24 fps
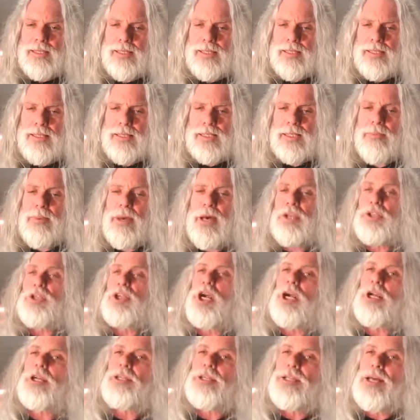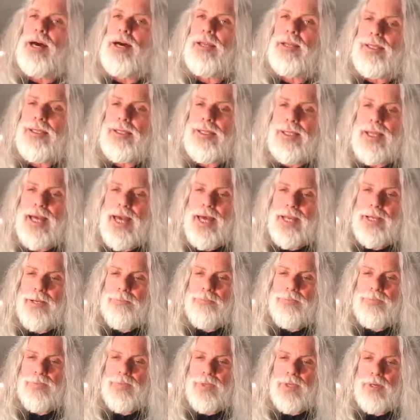is about Charlestown, Indiana,
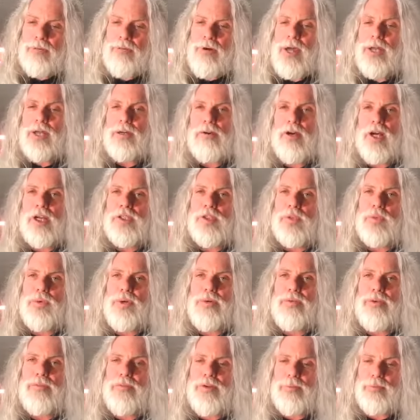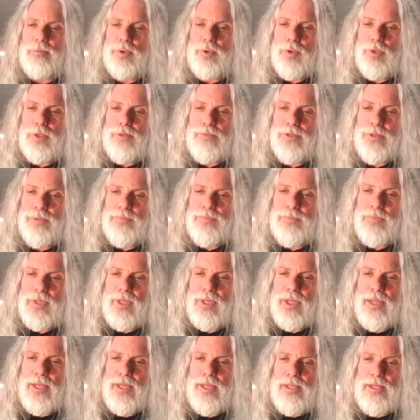right across the river from Louisville.
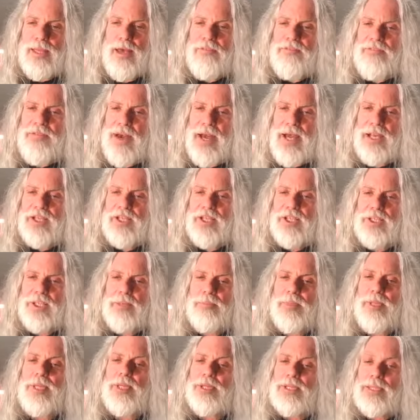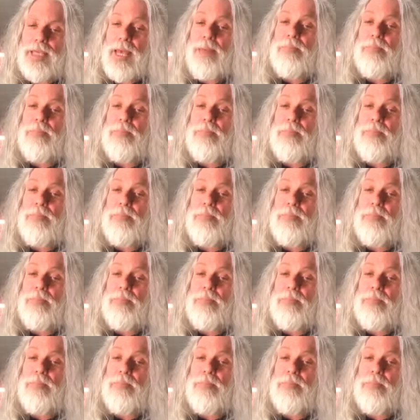Now, fascism is a